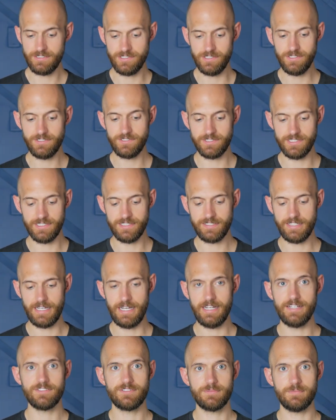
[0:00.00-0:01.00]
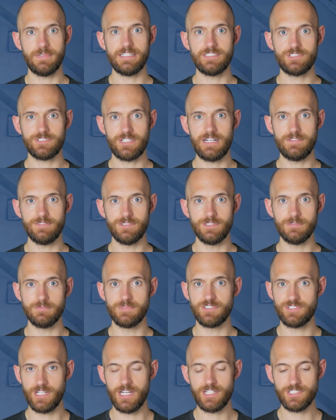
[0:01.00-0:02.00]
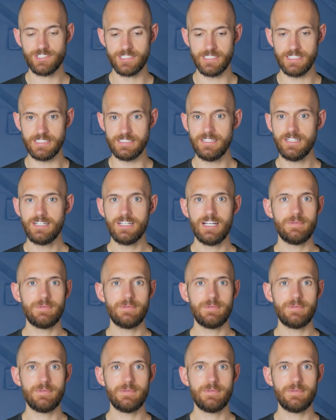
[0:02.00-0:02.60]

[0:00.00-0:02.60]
use this as my travel massage gun.